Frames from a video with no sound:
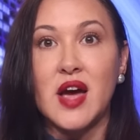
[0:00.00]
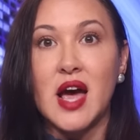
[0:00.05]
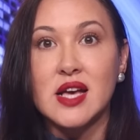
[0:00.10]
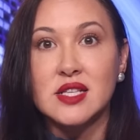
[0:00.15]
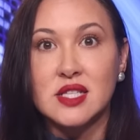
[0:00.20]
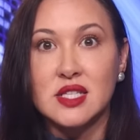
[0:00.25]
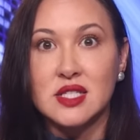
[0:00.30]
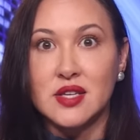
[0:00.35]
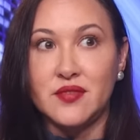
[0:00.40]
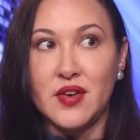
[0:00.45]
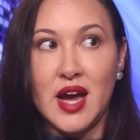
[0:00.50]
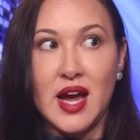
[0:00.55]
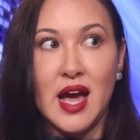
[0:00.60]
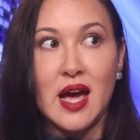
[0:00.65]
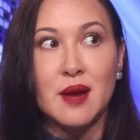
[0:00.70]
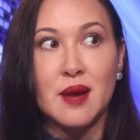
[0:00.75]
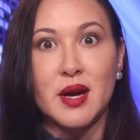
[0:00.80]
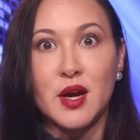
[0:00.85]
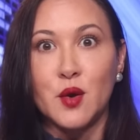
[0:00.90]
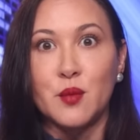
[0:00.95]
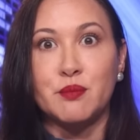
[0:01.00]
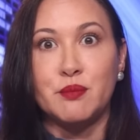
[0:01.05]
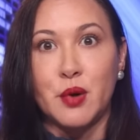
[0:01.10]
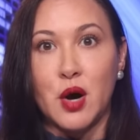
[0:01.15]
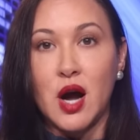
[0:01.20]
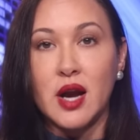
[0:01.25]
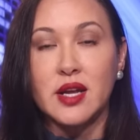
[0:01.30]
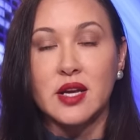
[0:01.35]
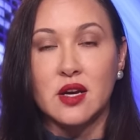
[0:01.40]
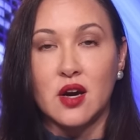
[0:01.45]
fast as if I had my own
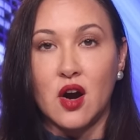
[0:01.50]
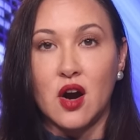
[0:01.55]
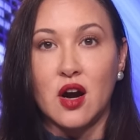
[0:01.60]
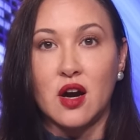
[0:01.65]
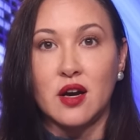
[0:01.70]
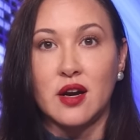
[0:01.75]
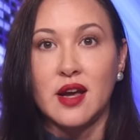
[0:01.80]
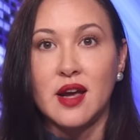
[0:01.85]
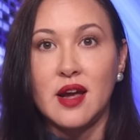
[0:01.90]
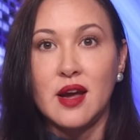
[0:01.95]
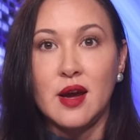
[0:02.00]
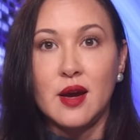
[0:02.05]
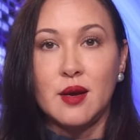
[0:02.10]
bodyguard